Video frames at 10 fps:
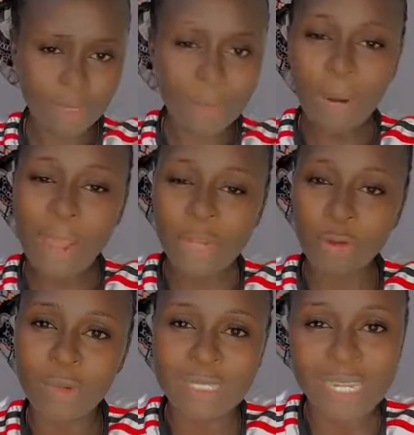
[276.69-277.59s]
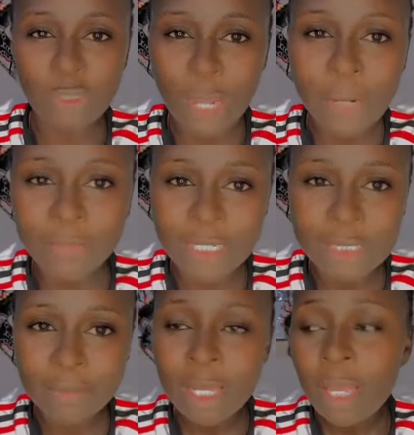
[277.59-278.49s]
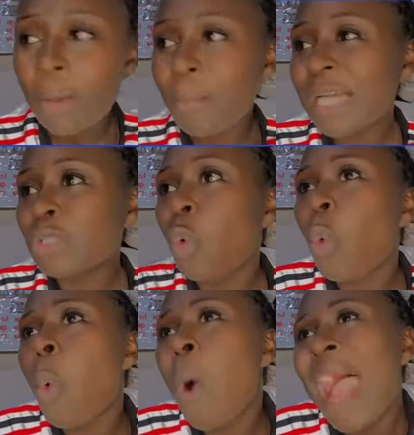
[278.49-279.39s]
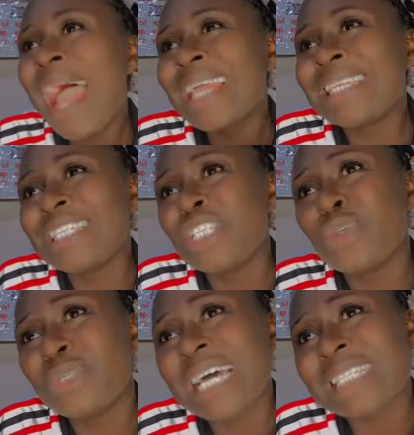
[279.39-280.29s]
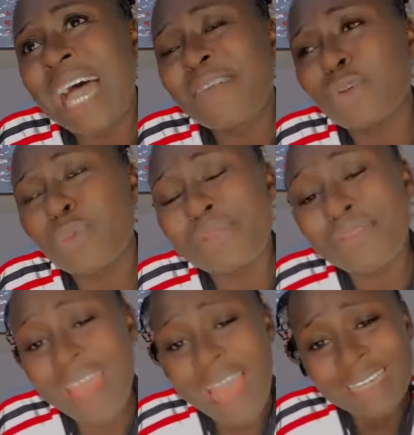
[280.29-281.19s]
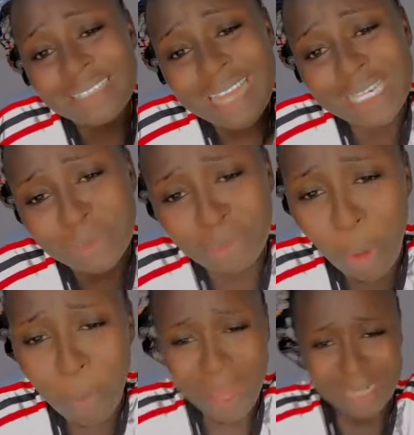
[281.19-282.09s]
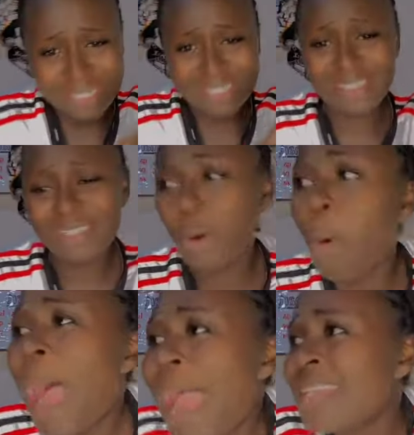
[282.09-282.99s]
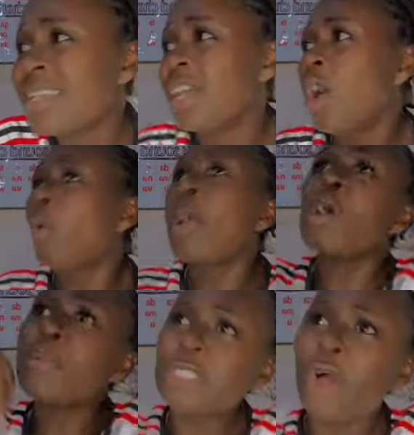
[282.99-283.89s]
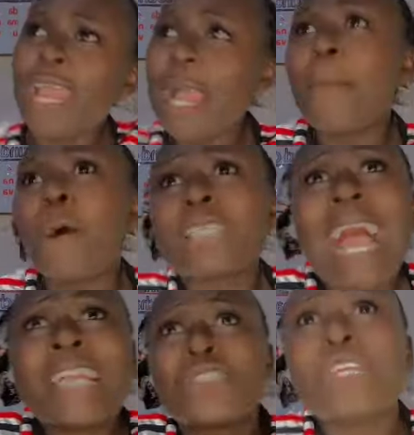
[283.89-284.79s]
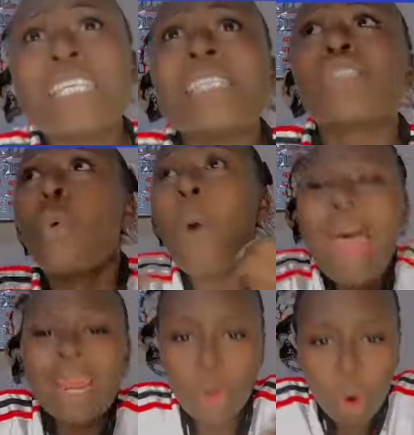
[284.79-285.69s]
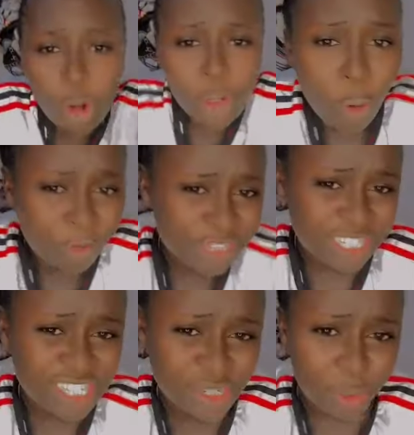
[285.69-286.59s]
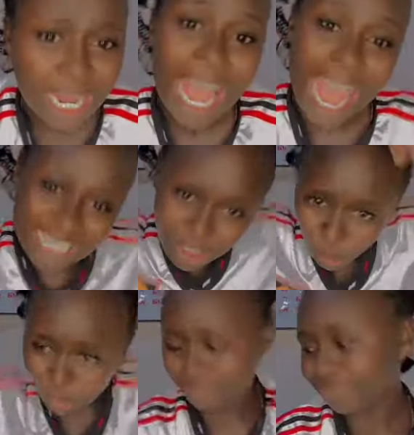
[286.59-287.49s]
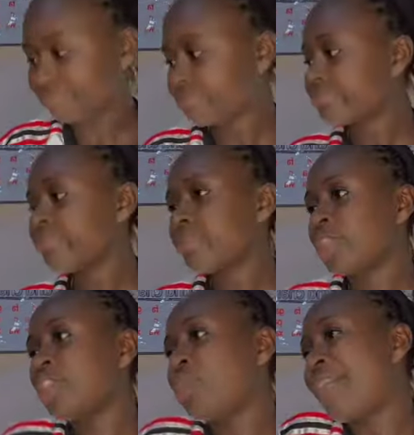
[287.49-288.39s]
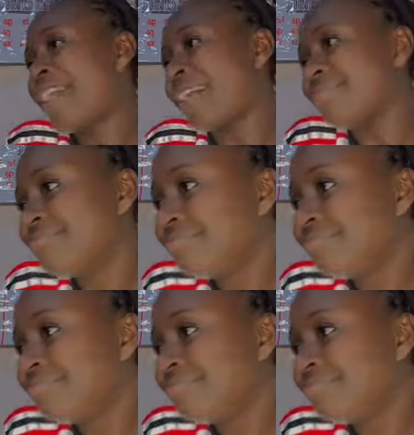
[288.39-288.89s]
Maguire, I know you are trying to help the team, but why did you just have to be there at that moment? Why? We would be talking about Anthony's one goal of the season, and you, you are there.